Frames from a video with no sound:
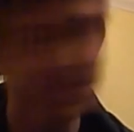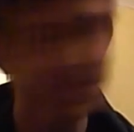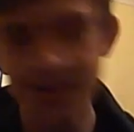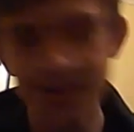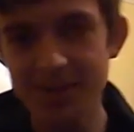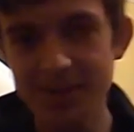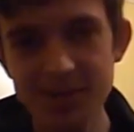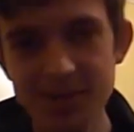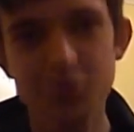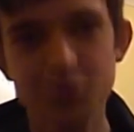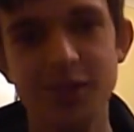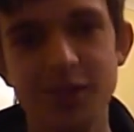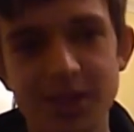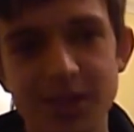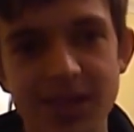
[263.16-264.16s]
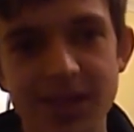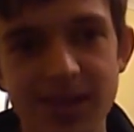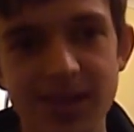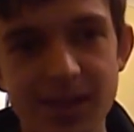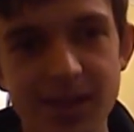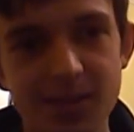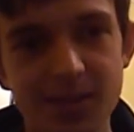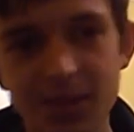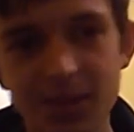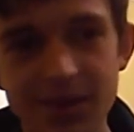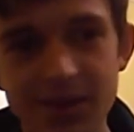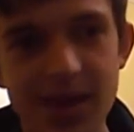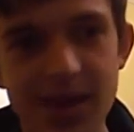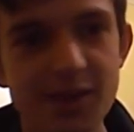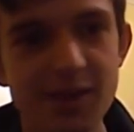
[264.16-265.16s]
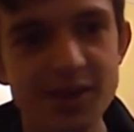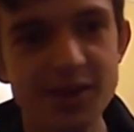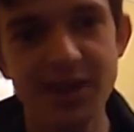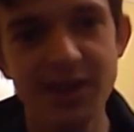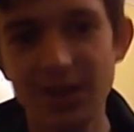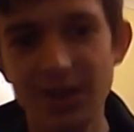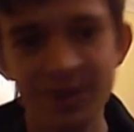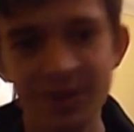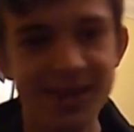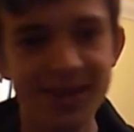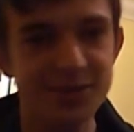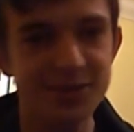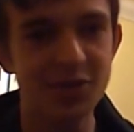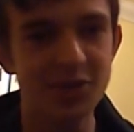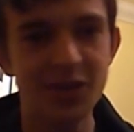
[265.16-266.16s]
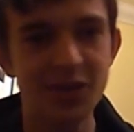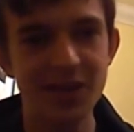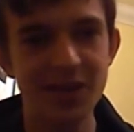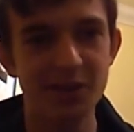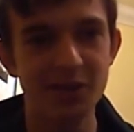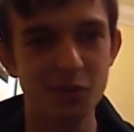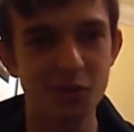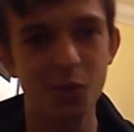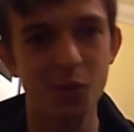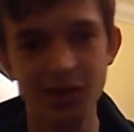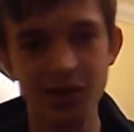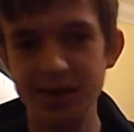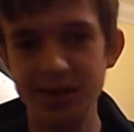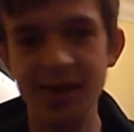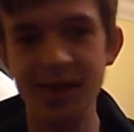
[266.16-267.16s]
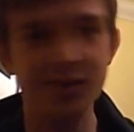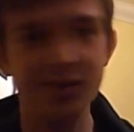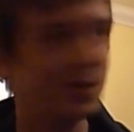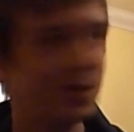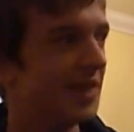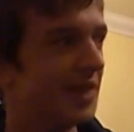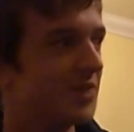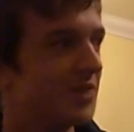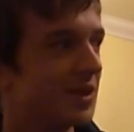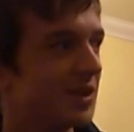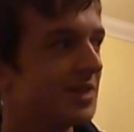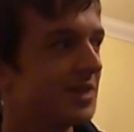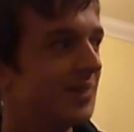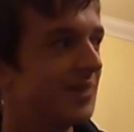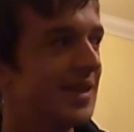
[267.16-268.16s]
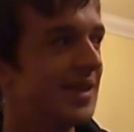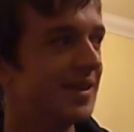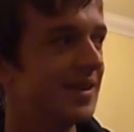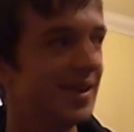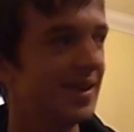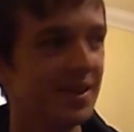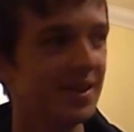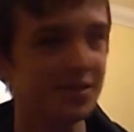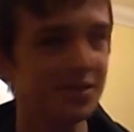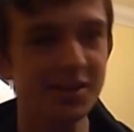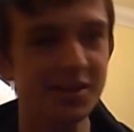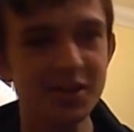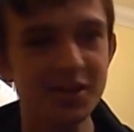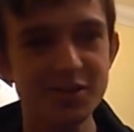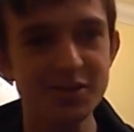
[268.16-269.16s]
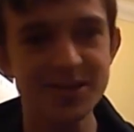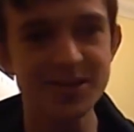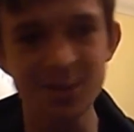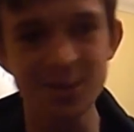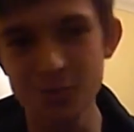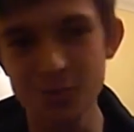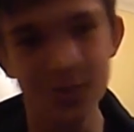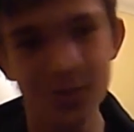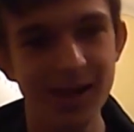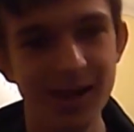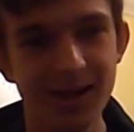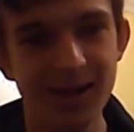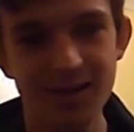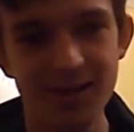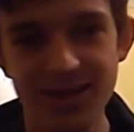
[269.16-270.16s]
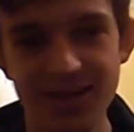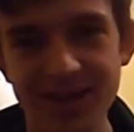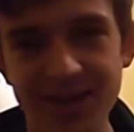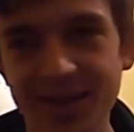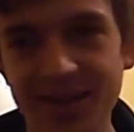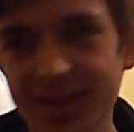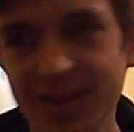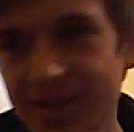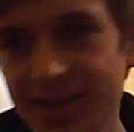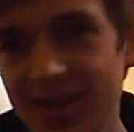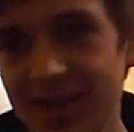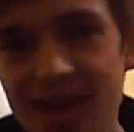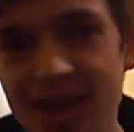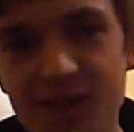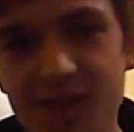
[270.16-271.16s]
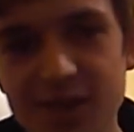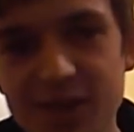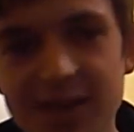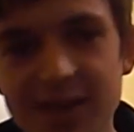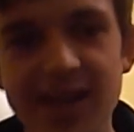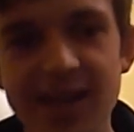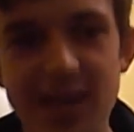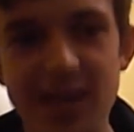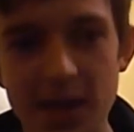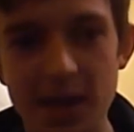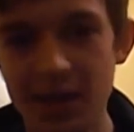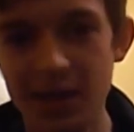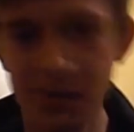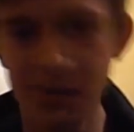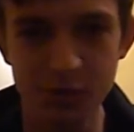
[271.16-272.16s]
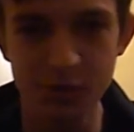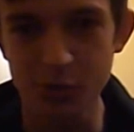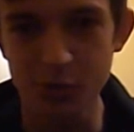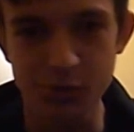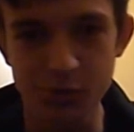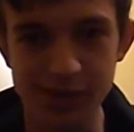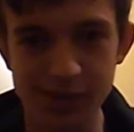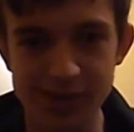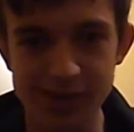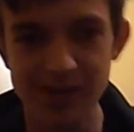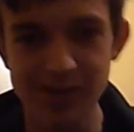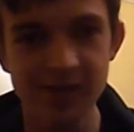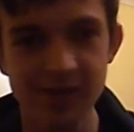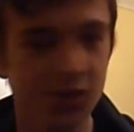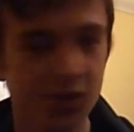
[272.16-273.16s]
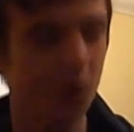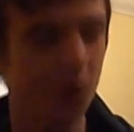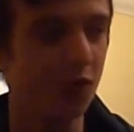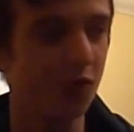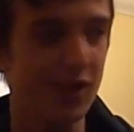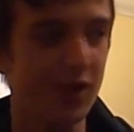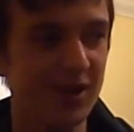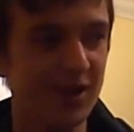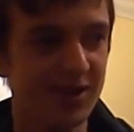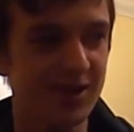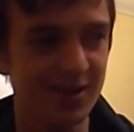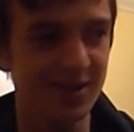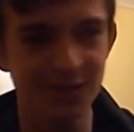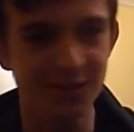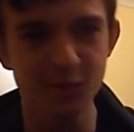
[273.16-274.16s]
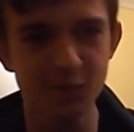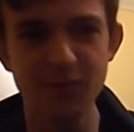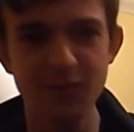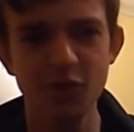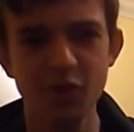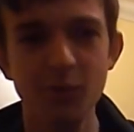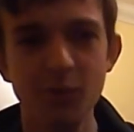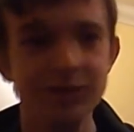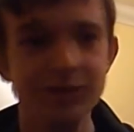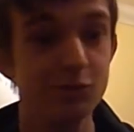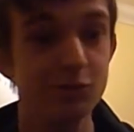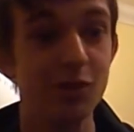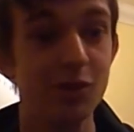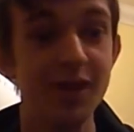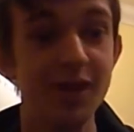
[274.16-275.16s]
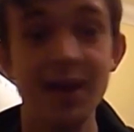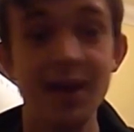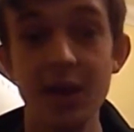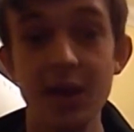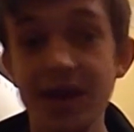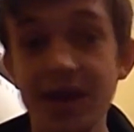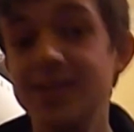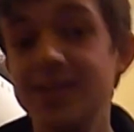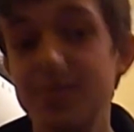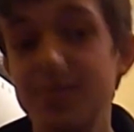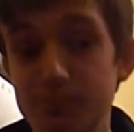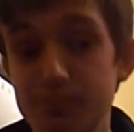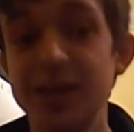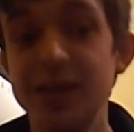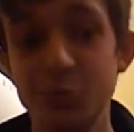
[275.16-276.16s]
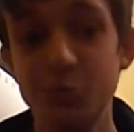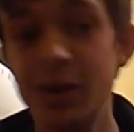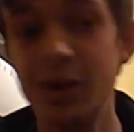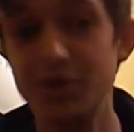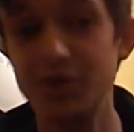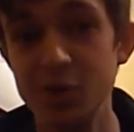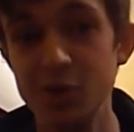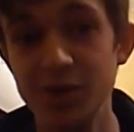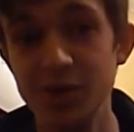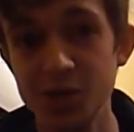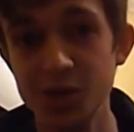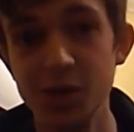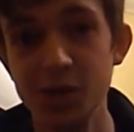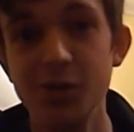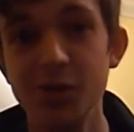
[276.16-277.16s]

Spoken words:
It's interesting, but they haven't taken the same turn that they have with Walking Dead, where they try to make some kind of soap out of it. Like everyday love stories, conflict with zombies thrown in. Now that is the best way of doing a show.